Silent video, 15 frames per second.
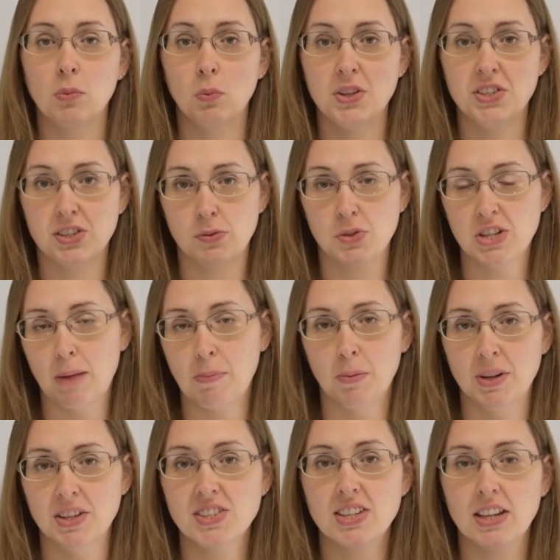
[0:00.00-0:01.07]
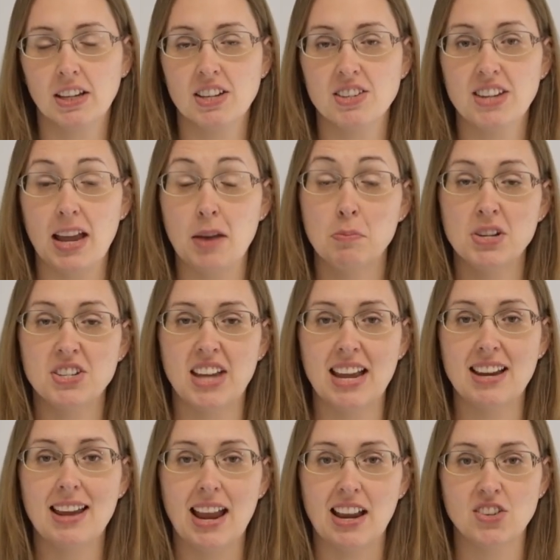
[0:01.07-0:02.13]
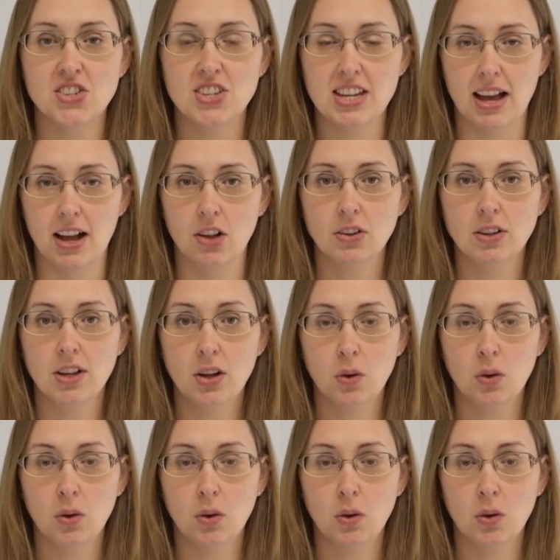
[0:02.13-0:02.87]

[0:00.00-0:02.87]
with some supplements that contain betaine H C L,